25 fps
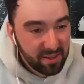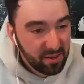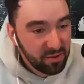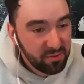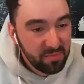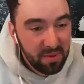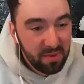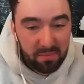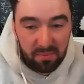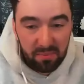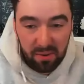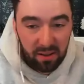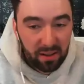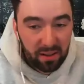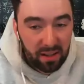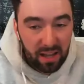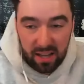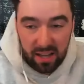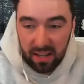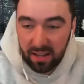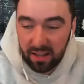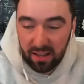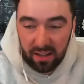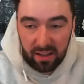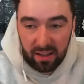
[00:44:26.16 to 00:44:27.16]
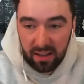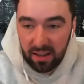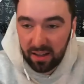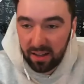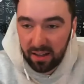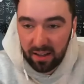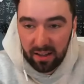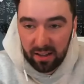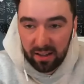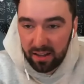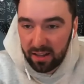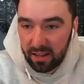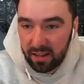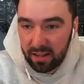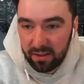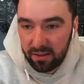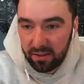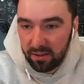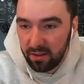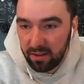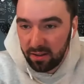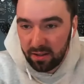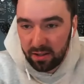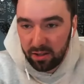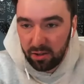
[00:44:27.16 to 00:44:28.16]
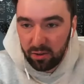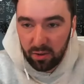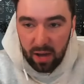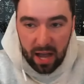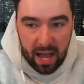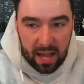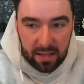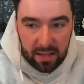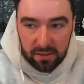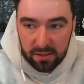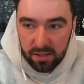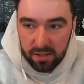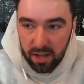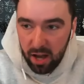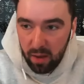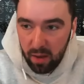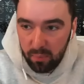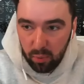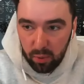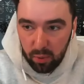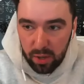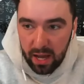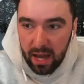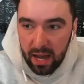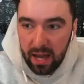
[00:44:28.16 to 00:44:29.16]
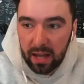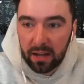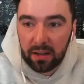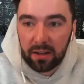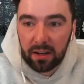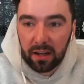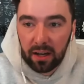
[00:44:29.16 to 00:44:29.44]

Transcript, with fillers: Could you remember like hands up? We had.